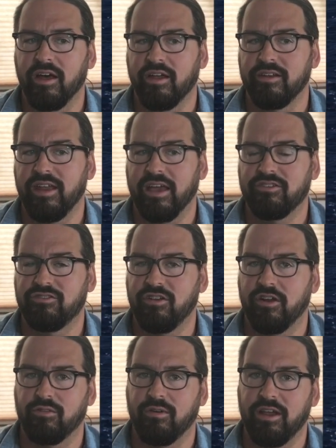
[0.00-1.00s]
a next
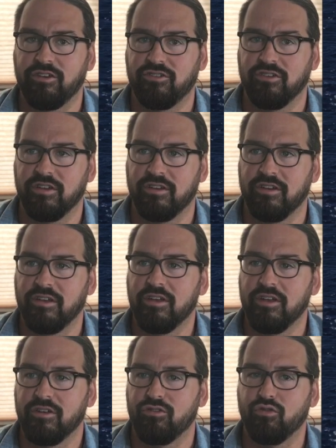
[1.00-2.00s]
generation,
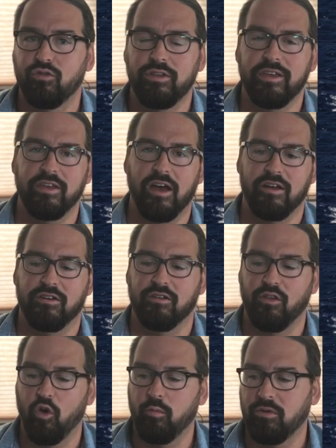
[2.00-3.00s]
truly
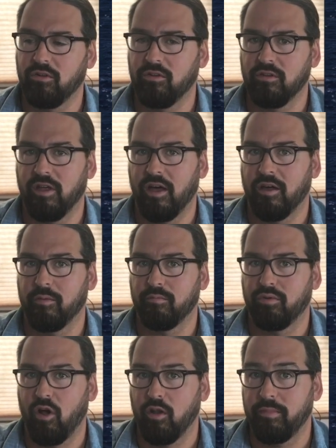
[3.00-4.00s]
global
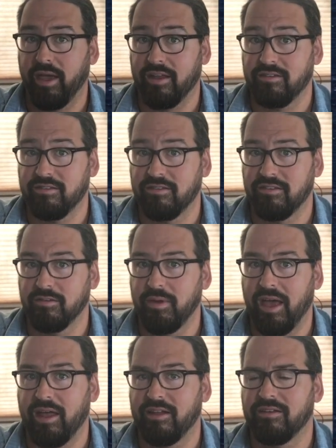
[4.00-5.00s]
um, broadband
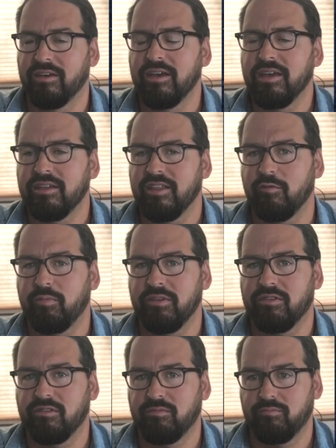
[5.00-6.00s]
system, and they've
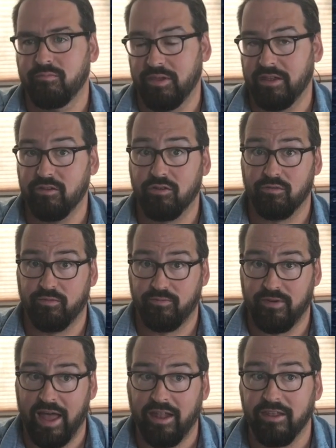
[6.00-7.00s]
been in their
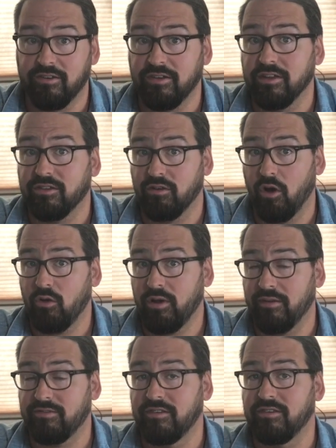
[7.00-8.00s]
filing to get their own
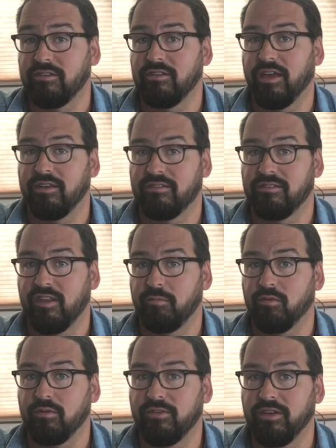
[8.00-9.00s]
FCC license. They've
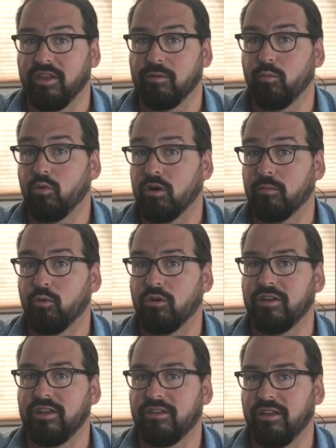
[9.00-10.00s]
been revealing more and
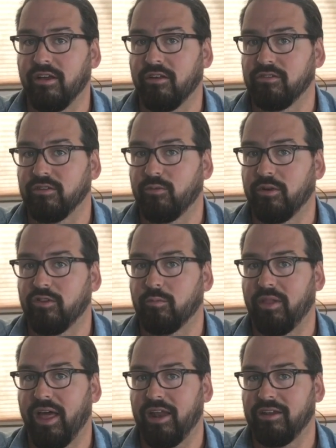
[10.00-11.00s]
more details of what they're
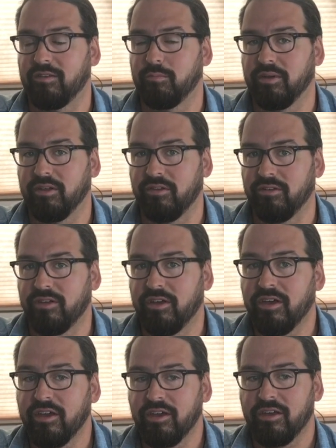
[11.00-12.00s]
planning to build.
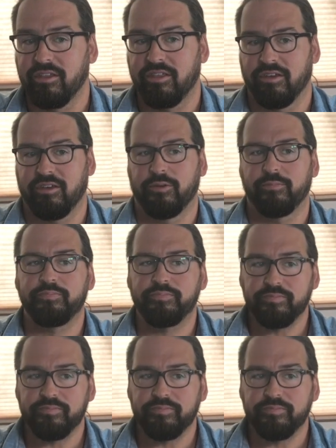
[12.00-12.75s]
The